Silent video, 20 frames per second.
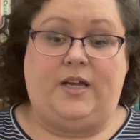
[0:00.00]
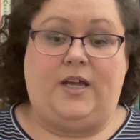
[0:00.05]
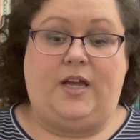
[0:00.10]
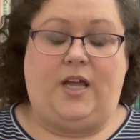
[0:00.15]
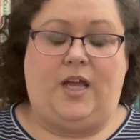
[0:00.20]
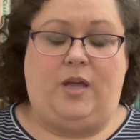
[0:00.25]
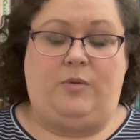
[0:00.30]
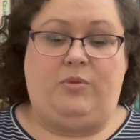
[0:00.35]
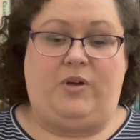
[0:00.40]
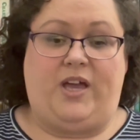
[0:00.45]

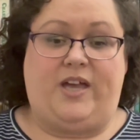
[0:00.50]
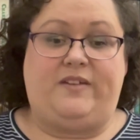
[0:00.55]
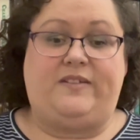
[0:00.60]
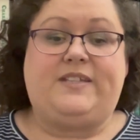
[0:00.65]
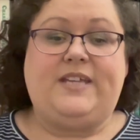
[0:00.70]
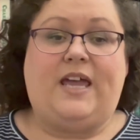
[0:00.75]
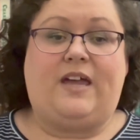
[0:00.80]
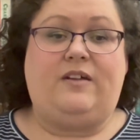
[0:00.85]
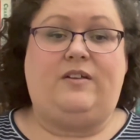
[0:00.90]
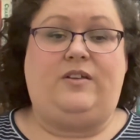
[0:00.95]
But I'll
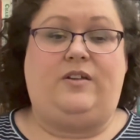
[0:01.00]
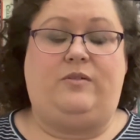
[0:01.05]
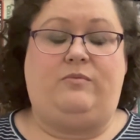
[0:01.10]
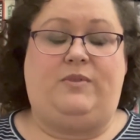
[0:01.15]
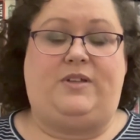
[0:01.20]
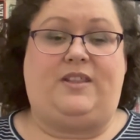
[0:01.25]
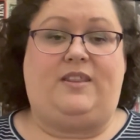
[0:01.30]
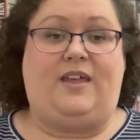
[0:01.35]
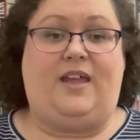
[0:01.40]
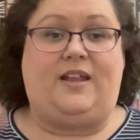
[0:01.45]
tell you,
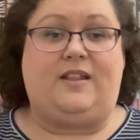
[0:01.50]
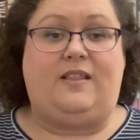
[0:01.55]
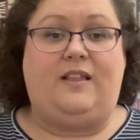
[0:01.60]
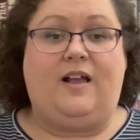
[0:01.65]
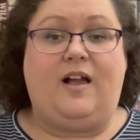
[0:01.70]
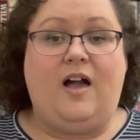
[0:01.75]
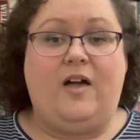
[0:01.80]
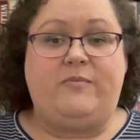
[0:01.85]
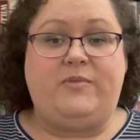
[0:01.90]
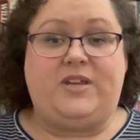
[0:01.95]
with like the
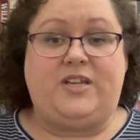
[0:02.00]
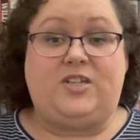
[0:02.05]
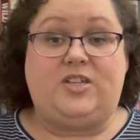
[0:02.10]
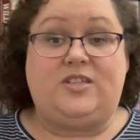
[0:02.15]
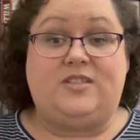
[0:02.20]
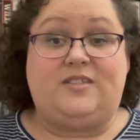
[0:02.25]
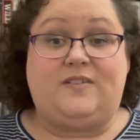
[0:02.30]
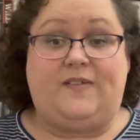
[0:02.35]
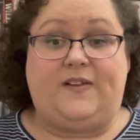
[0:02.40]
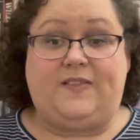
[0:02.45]

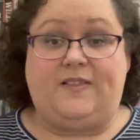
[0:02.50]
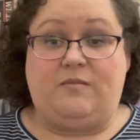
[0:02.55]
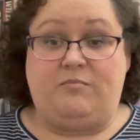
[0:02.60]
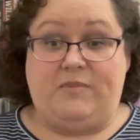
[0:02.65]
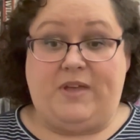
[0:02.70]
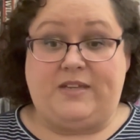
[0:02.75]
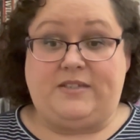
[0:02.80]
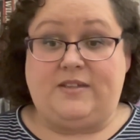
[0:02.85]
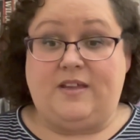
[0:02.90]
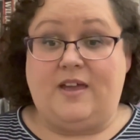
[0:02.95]
combinations of like the
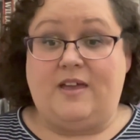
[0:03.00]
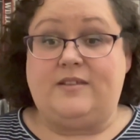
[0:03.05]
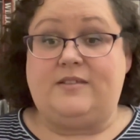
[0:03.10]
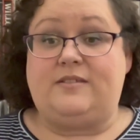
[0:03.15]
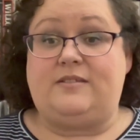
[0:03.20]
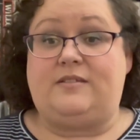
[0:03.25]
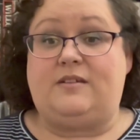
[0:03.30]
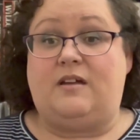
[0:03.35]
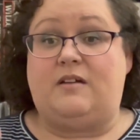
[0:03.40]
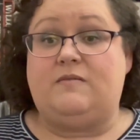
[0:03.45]
mental health
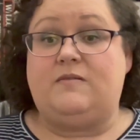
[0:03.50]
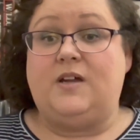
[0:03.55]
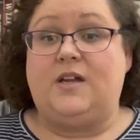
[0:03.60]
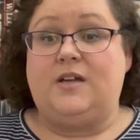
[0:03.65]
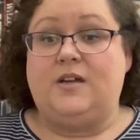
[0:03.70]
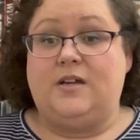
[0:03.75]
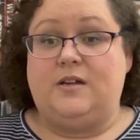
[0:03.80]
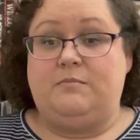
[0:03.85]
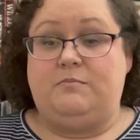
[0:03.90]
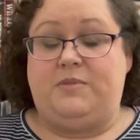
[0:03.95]
stuff,
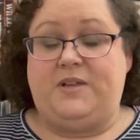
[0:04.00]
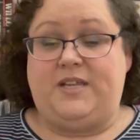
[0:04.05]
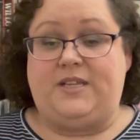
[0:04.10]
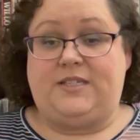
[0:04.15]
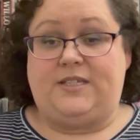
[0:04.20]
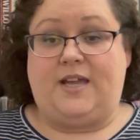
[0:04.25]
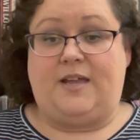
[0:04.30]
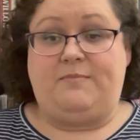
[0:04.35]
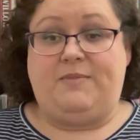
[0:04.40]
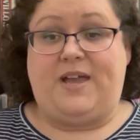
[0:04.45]
being
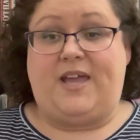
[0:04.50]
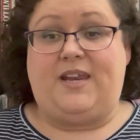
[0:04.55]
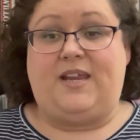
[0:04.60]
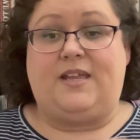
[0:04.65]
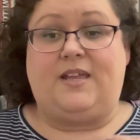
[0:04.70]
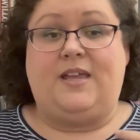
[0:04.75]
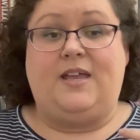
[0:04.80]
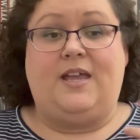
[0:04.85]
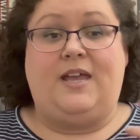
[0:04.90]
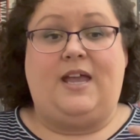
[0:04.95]
diabetic,
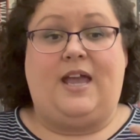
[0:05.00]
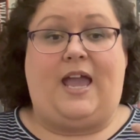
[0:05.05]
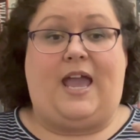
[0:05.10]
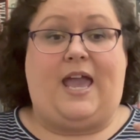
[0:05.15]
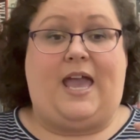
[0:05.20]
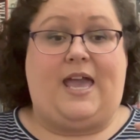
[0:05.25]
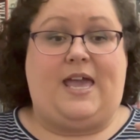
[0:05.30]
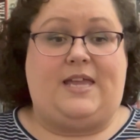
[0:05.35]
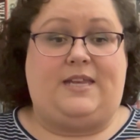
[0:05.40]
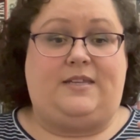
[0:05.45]

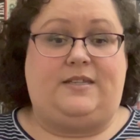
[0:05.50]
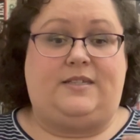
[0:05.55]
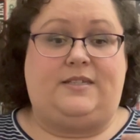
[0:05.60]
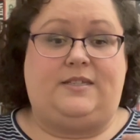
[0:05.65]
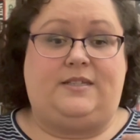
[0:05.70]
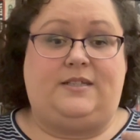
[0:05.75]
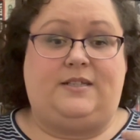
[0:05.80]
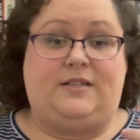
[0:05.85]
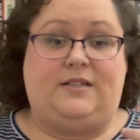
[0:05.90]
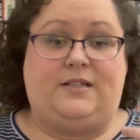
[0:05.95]
and
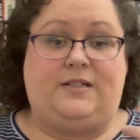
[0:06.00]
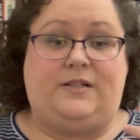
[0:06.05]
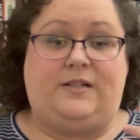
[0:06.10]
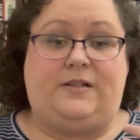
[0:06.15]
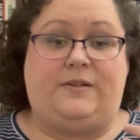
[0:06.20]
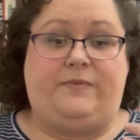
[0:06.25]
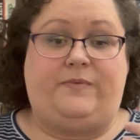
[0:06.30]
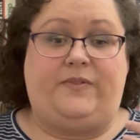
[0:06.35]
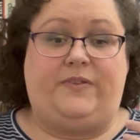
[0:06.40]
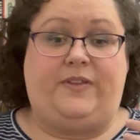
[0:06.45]

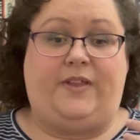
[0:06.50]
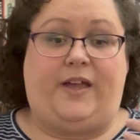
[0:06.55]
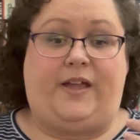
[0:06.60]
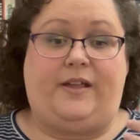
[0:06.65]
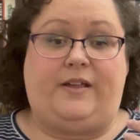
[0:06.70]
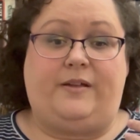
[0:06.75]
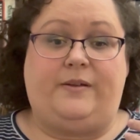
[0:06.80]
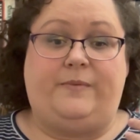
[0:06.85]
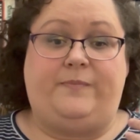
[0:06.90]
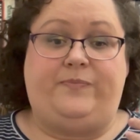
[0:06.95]

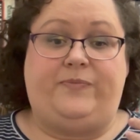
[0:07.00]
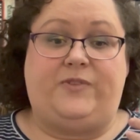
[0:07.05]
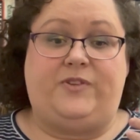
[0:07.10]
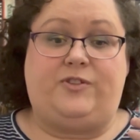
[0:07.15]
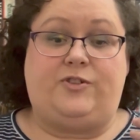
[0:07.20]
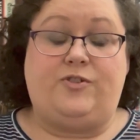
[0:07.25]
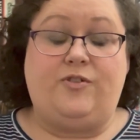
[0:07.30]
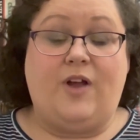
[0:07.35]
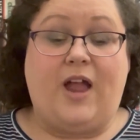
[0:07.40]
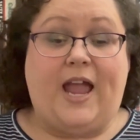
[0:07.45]
like
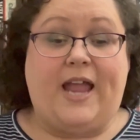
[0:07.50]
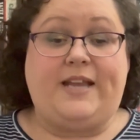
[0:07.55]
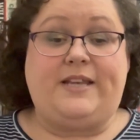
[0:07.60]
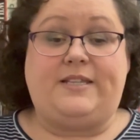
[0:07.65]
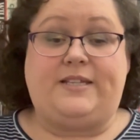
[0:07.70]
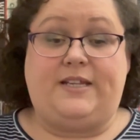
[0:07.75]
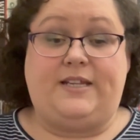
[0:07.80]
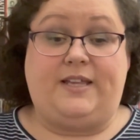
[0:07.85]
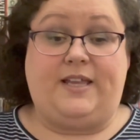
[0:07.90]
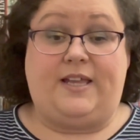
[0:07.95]
trying
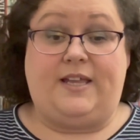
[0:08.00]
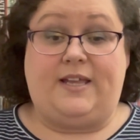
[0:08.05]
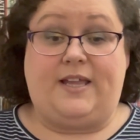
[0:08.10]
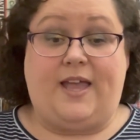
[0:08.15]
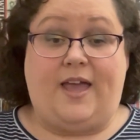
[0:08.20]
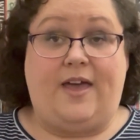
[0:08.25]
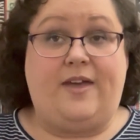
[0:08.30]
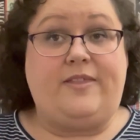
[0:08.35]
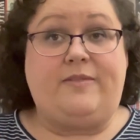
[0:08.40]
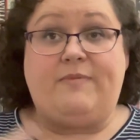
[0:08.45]
to get
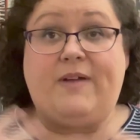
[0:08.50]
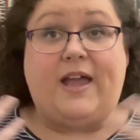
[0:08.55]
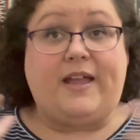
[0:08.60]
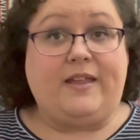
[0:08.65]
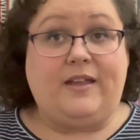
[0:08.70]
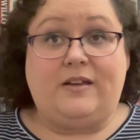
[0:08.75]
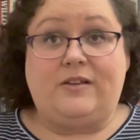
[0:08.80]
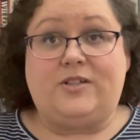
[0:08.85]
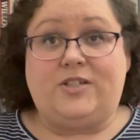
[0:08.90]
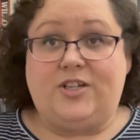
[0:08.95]
health back
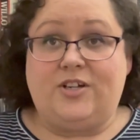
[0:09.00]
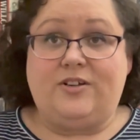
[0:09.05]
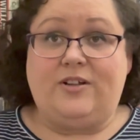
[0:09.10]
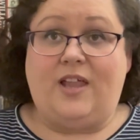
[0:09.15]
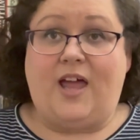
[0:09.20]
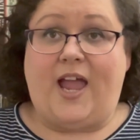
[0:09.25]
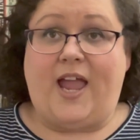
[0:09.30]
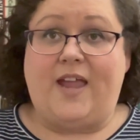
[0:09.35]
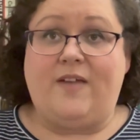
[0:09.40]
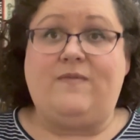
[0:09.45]
into your
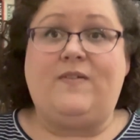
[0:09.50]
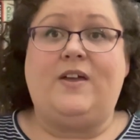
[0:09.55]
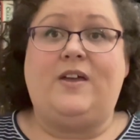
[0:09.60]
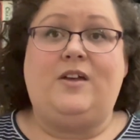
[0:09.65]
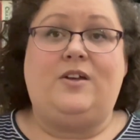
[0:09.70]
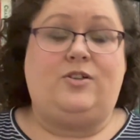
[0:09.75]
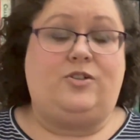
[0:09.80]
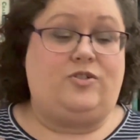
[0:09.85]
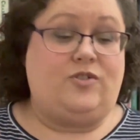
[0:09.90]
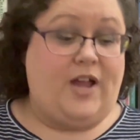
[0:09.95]
life,
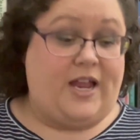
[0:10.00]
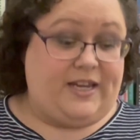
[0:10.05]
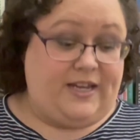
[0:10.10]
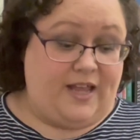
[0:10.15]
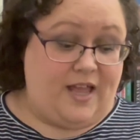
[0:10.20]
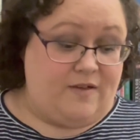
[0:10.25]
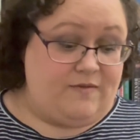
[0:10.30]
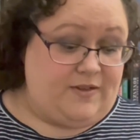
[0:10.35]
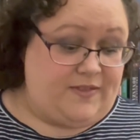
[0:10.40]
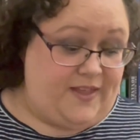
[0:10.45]
trying to get
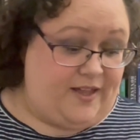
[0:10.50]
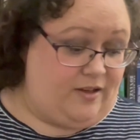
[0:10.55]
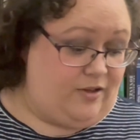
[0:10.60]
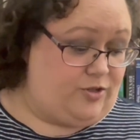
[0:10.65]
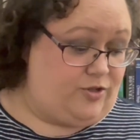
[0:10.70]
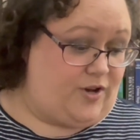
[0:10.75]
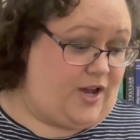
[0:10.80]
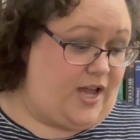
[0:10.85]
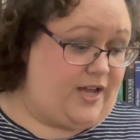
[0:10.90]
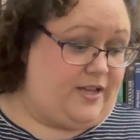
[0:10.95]
everything on
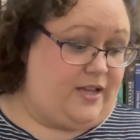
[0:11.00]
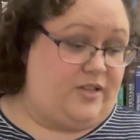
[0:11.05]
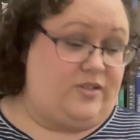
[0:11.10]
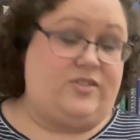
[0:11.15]
track, I